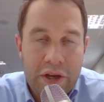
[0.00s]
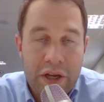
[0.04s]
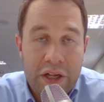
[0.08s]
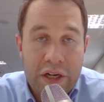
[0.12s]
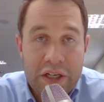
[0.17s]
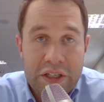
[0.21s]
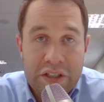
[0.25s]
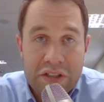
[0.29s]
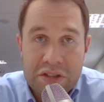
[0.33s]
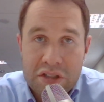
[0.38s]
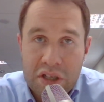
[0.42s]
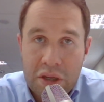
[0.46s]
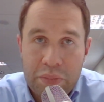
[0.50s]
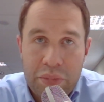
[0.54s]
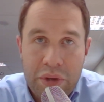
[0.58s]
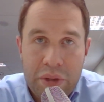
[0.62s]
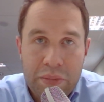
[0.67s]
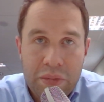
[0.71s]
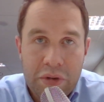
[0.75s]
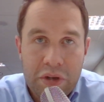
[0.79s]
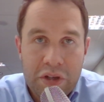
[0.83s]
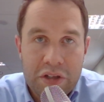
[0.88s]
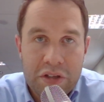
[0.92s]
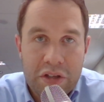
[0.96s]
at least some
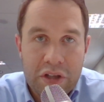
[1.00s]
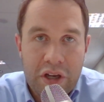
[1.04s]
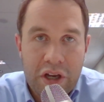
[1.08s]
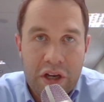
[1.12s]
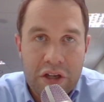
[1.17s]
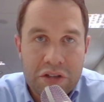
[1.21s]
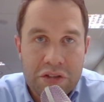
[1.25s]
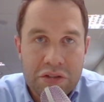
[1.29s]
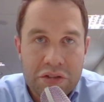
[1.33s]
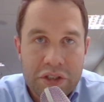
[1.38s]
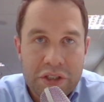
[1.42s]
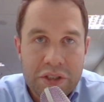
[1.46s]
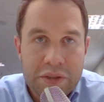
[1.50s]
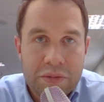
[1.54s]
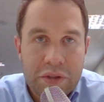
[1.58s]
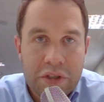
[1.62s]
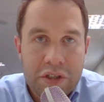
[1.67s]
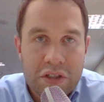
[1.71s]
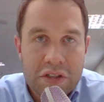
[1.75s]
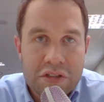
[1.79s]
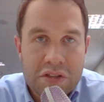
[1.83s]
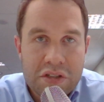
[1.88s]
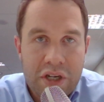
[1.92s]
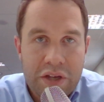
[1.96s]
people in the country,
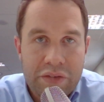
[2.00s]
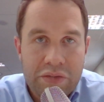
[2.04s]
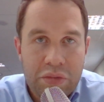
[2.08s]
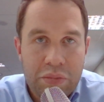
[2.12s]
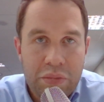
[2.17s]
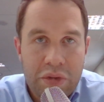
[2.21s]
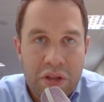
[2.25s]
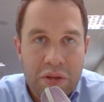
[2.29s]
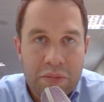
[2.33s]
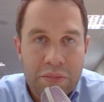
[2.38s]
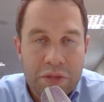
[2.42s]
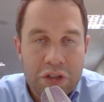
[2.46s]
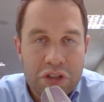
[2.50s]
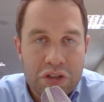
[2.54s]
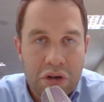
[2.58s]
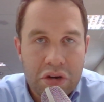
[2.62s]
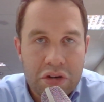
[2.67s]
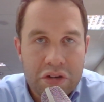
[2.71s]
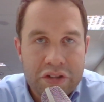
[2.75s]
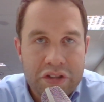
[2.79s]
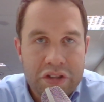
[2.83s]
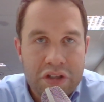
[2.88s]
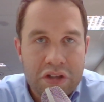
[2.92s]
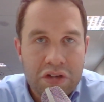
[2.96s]
it doesn't have to be the
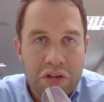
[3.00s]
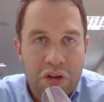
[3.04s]
majority,